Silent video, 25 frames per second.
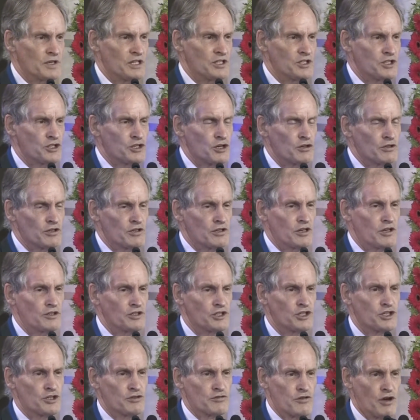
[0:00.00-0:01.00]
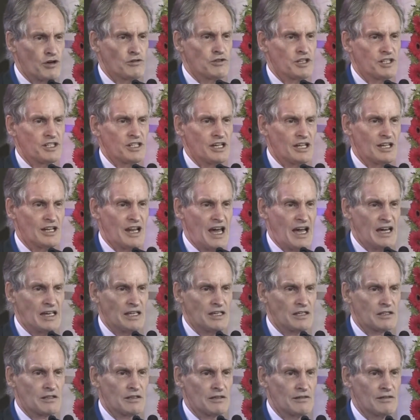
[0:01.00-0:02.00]

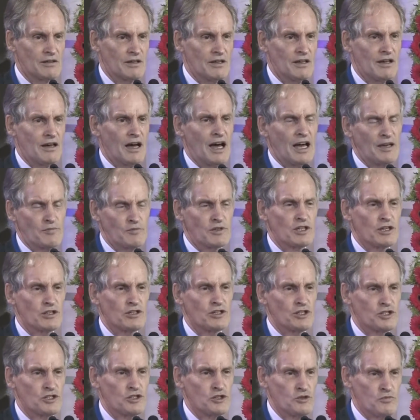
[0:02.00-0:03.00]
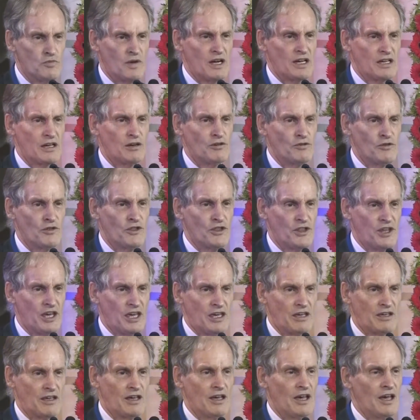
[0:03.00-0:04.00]
Duryodhana-like. I'm going to do my own
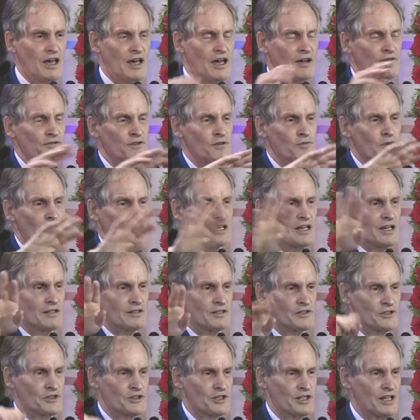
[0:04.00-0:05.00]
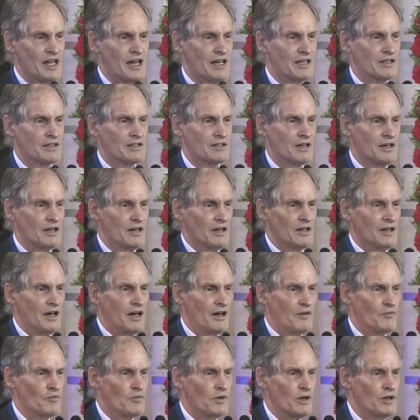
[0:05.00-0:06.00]
thing. Everyone else, like,
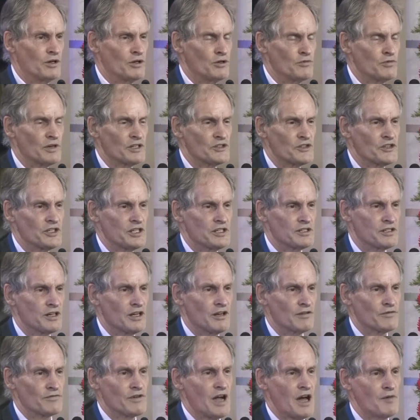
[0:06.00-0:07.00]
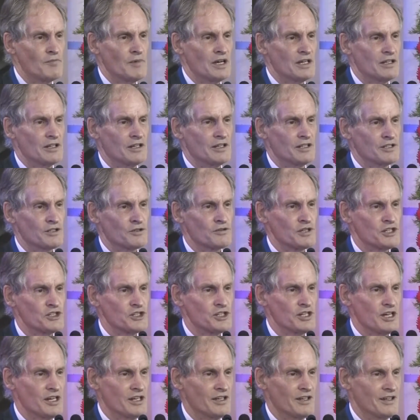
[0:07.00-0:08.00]
who was it? Rama and
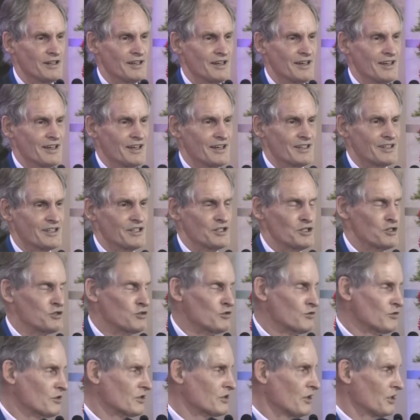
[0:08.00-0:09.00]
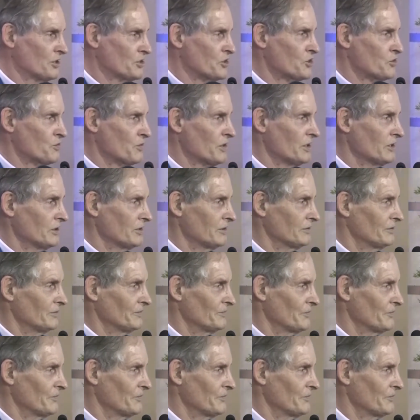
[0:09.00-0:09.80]
Krishna can do God's will.